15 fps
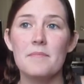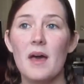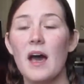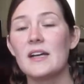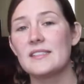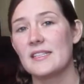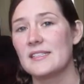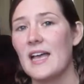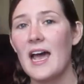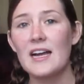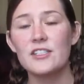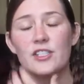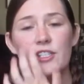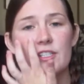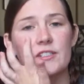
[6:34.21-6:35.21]
us as
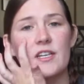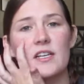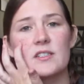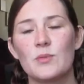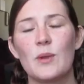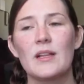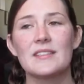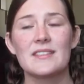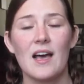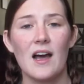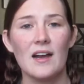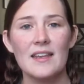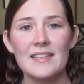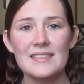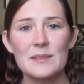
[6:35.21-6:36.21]
actors, as well as the
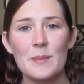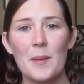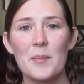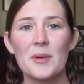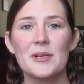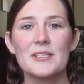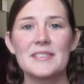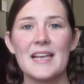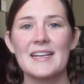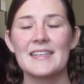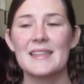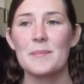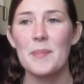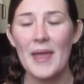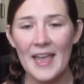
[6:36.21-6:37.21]
audience members and
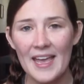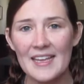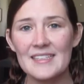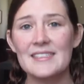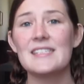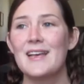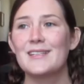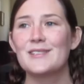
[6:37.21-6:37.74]
the band.